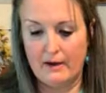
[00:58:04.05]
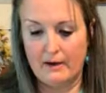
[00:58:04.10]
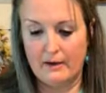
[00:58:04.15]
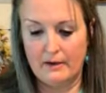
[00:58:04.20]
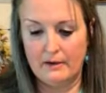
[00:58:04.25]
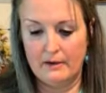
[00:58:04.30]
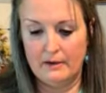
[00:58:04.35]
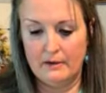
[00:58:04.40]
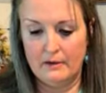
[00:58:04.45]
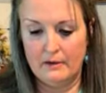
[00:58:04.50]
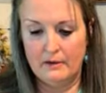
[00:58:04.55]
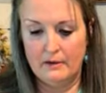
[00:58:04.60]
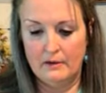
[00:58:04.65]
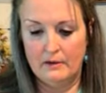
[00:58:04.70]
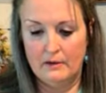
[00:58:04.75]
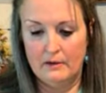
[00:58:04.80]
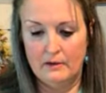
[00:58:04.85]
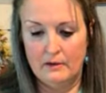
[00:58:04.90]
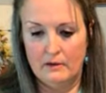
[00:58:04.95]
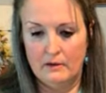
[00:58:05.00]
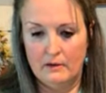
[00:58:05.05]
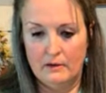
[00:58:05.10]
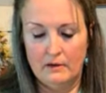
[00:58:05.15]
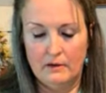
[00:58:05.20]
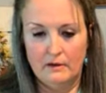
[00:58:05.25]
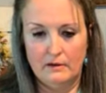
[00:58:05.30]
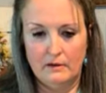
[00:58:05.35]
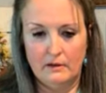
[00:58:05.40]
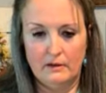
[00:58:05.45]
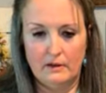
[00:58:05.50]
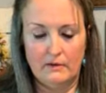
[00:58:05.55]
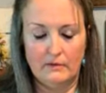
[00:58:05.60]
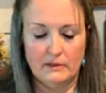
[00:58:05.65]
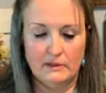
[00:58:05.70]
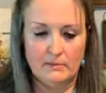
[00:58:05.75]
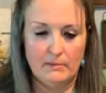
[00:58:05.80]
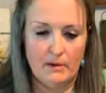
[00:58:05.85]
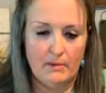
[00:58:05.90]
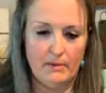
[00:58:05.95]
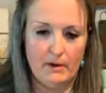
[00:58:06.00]
I think that was
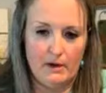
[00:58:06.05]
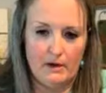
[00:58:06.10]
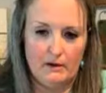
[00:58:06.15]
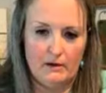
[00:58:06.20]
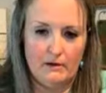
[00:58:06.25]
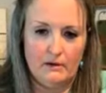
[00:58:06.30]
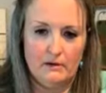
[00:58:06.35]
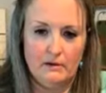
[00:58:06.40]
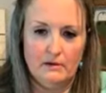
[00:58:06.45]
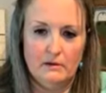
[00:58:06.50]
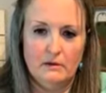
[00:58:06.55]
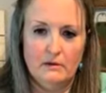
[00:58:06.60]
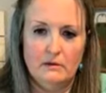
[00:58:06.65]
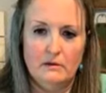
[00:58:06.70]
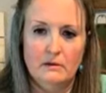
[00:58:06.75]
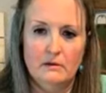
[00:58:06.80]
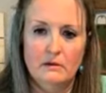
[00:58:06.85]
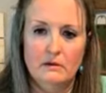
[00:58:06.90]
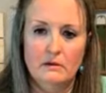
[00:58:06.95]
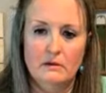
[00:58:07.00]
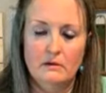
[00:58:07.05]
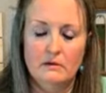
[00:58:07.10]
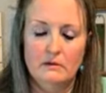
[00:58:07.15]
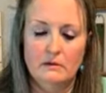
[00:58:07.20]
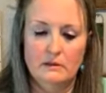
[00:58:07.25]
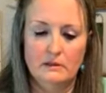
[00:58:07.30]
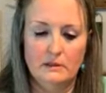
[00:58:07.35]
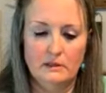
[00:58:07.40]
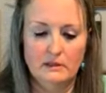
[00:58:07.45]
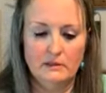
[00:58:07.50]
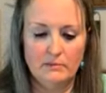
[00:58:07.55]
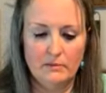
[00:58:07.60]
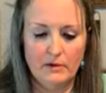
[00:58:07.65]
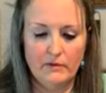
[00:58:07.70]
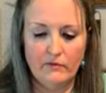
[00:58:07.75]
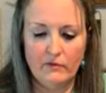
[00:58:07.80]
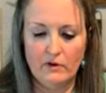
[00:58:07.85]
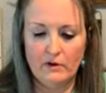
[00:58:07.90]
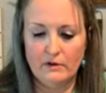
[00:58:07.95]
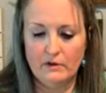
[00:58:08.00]
my back. Is this my
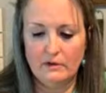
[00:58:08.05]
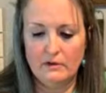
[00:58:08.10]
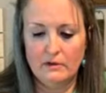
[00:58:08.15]
front?